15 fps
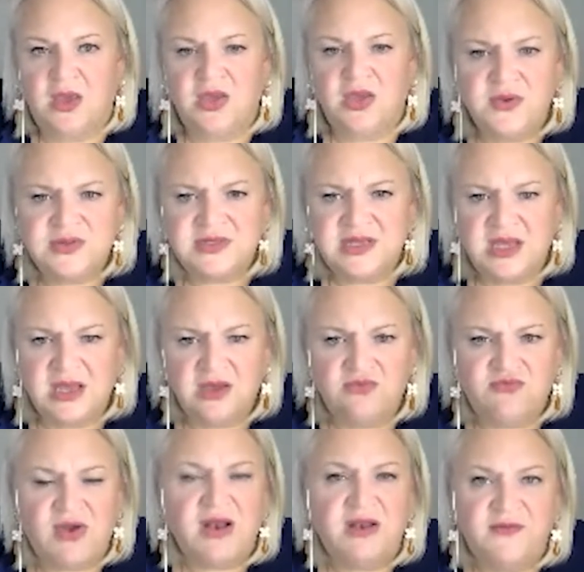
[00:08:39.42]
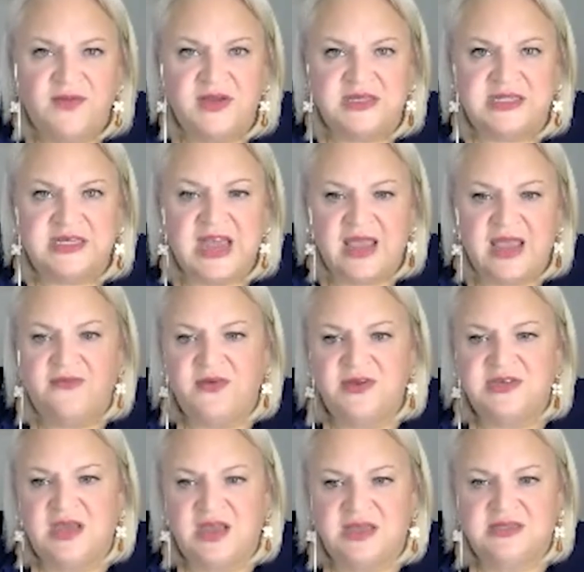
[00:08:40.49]
using relevant and
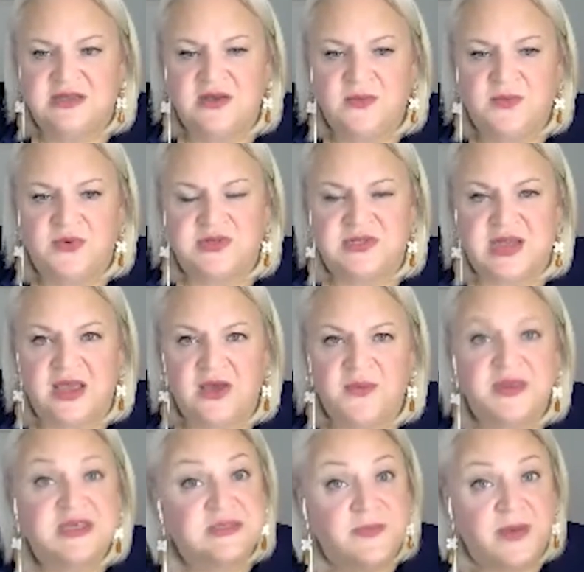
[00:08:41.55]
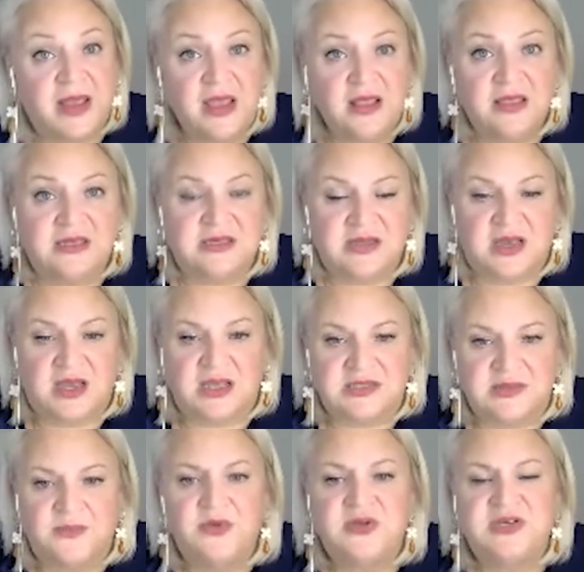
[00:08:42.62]
everyday examples to help explain the science
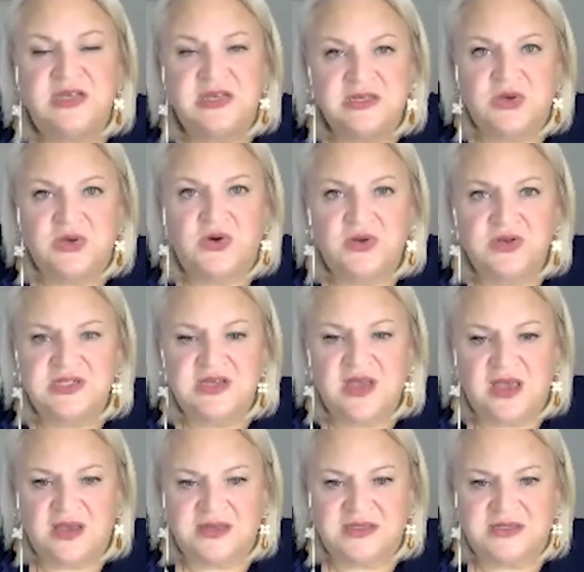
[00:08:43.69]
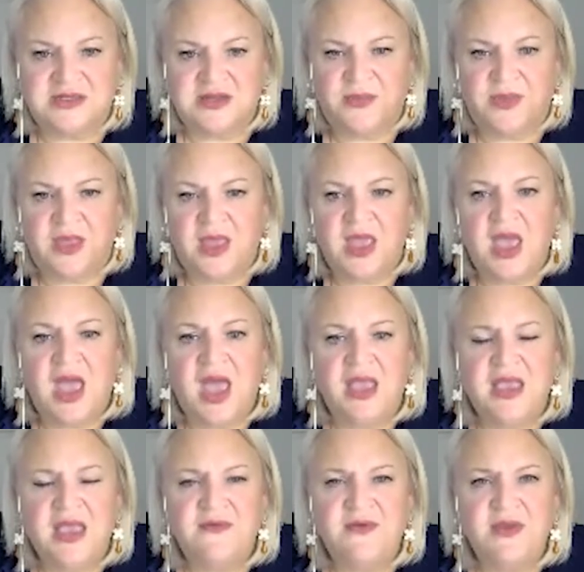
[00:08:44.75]
and put it into context,
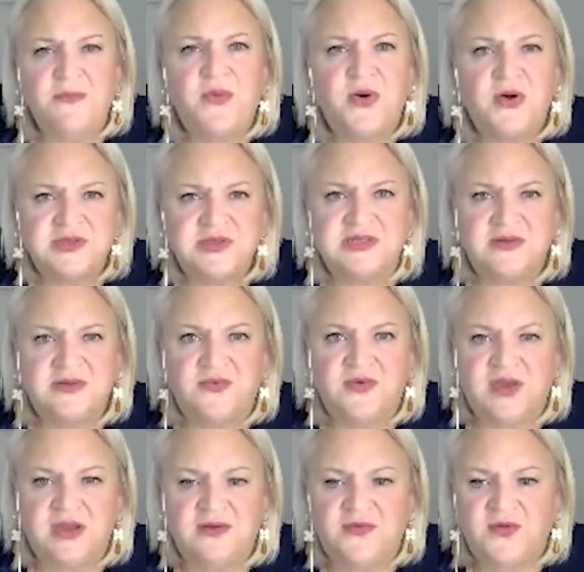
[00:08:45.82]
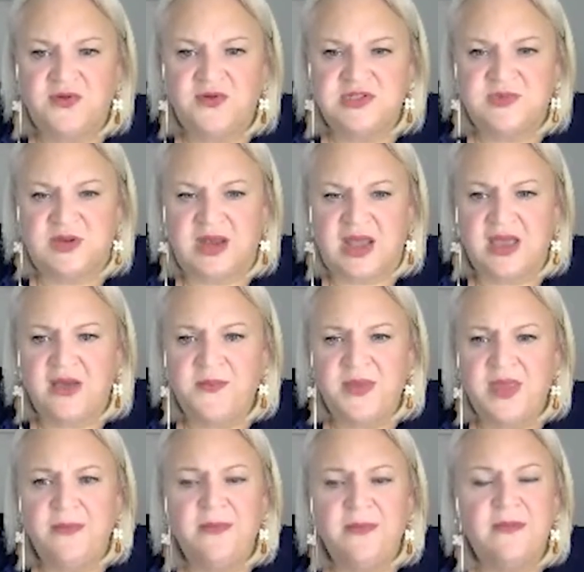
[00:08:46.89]
and giving positive reinforcement,
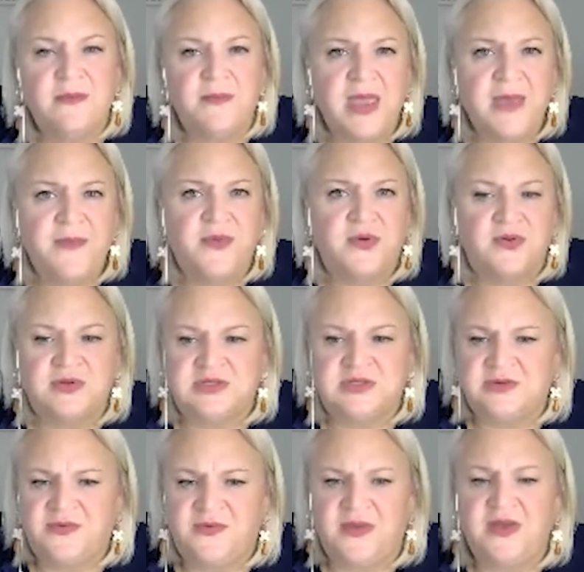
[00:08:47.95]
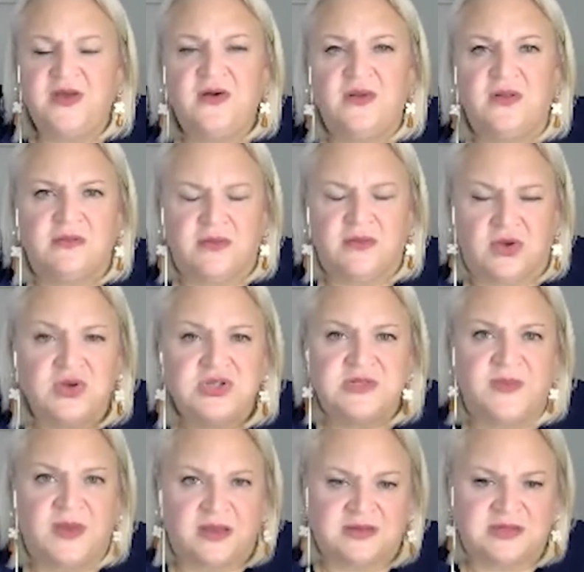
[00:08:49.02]
helping people to feel good
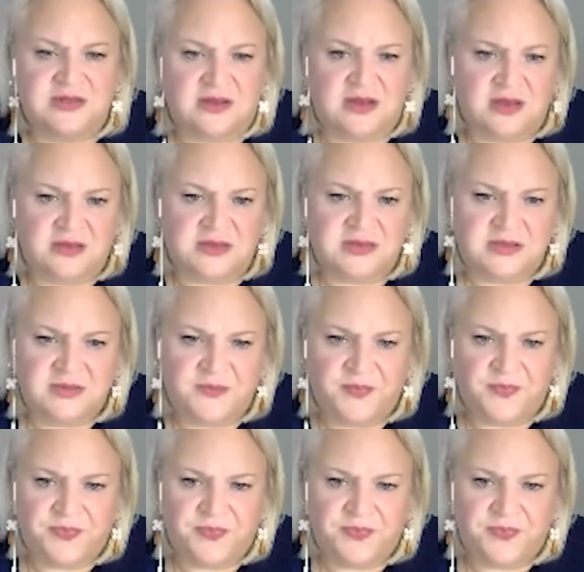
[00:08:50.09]
about science.